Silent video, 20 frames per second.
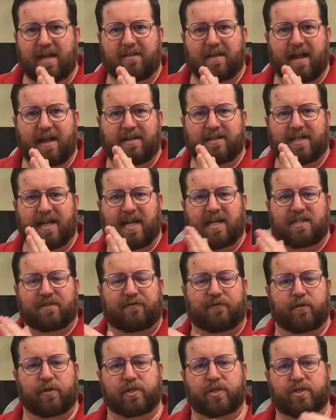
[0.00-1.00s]
that it takes
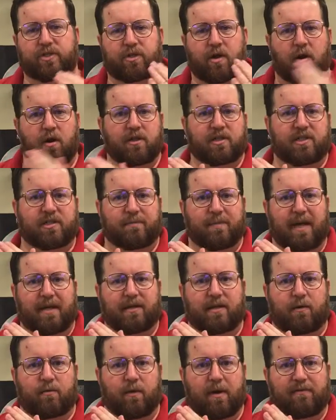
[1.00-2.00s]
for the stars to make
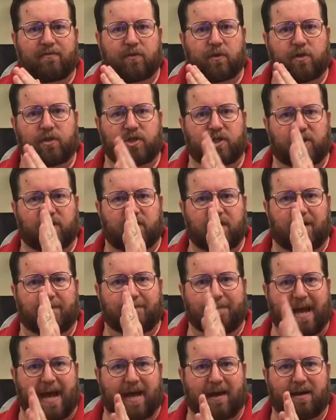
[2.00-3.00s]
their revolution to come
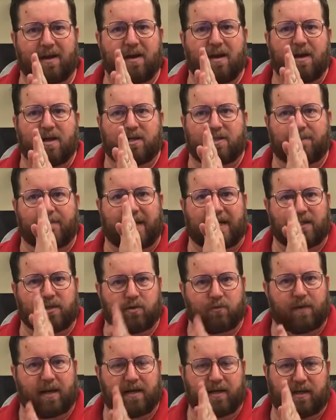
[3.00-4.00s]
back to being
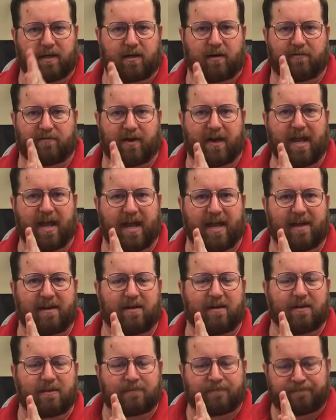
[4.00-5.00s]
directly
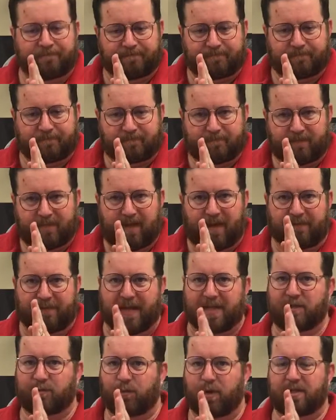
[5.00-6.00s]
overhead.
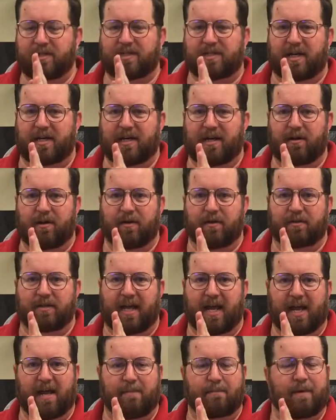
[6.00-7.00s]
That's one sidereal
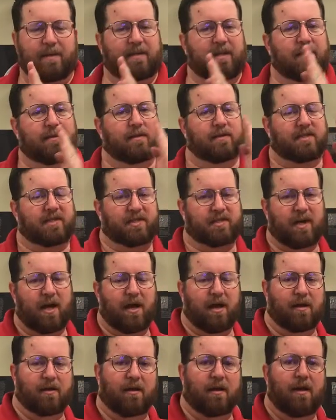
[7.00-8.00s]
day, but then the
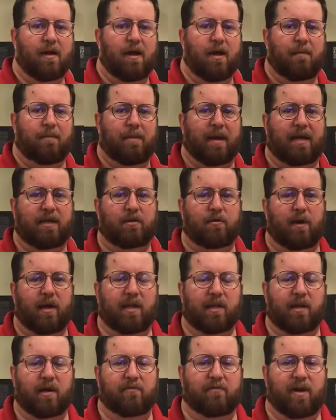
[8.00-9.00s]
sun being
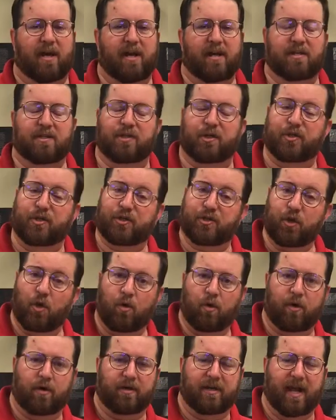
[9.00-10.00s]
directly overhead is a
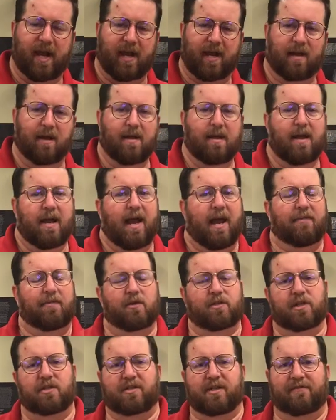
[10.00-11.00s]
solar day. And
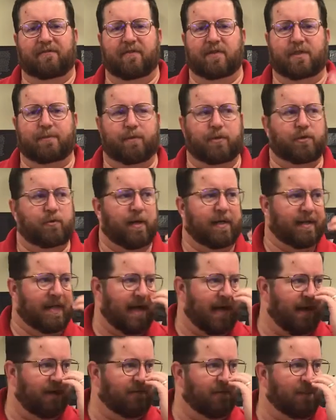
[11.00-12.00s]
there's a difference between
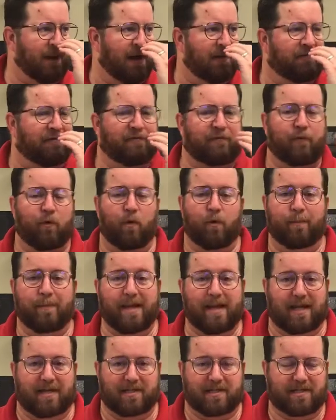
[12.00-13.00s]
that of about 4
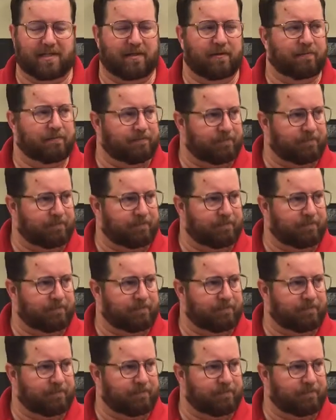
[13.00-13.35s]
minutes.